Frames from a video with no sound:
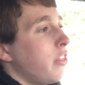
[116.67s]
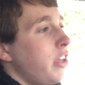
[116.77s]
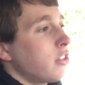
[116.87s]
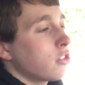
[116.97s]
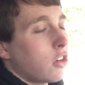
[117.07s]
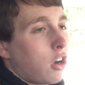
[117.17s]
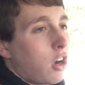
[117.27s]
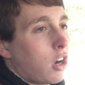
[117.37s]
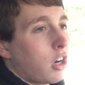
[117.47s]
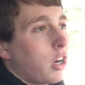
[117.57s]
This
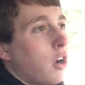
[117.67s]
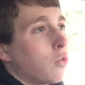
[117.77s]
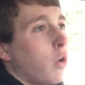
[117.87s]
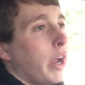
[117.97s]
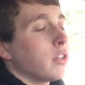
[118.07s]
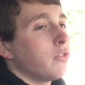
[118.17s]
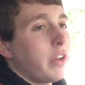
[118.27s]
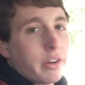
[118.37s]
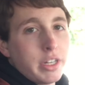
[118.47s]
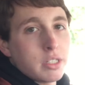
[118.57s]
car rides
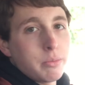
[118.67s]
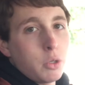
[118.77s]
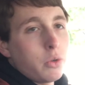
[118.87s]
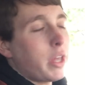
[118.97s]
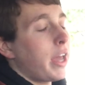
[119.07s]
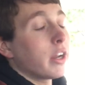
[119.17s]
very smooth,